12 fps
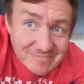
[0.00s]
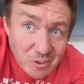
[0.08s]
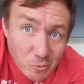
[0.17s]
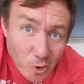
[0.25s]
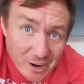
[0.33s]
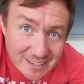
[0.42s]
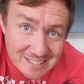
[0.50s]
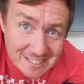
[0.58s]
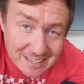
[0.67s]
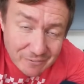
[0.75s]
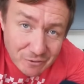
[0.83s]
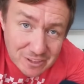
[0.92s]
Right,
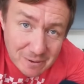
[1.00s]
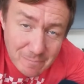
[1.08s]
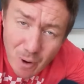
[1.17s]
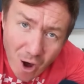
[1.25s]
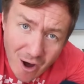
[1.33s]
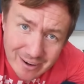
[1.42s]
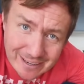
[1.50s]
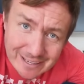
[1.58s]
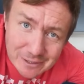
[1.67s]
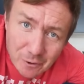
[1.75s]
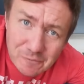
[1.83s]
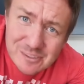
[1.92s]
for the
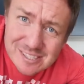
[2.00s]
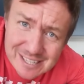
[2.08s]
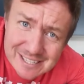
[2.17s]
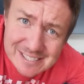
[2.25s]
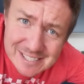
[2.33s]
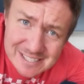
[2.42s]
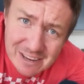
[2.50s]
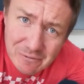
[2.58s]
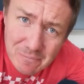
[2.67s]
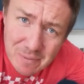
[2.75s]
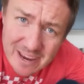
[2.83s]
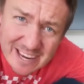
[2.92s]
bargain of
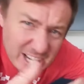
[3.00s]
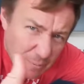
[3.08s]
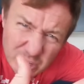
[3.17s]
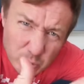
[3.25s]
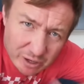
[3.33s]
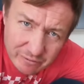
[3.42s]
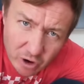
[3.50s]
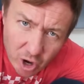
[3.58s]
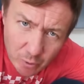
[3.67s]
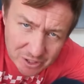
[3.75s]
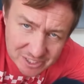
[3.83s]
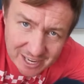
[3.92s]
67p, a couple of quick fire
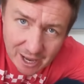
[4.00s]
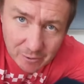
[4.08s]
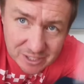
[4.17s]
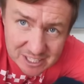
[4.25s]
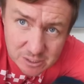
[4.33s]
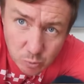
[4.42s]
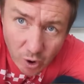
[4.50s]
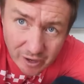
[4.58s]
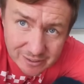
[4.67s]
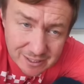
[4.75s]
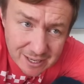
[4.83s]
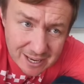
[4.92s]
ones now. This
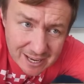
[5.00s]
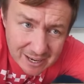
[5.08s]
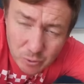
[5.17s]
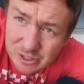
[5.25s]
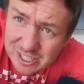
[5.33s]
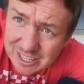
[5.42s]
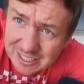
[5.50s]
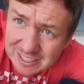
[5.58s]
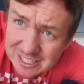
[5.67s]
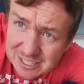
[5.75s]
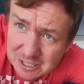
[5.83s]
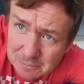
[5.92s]
one, what do you think
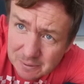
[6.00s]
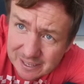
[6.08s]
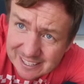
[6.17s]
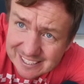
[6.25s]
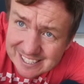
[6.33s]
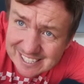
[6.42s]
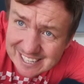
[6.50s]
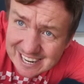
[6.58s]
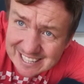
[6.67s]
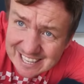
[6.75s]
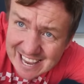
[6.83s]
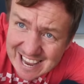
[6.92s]
this could be? Can you see
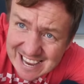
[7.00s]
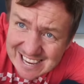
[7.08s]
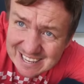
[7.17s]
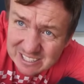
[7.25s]
in there?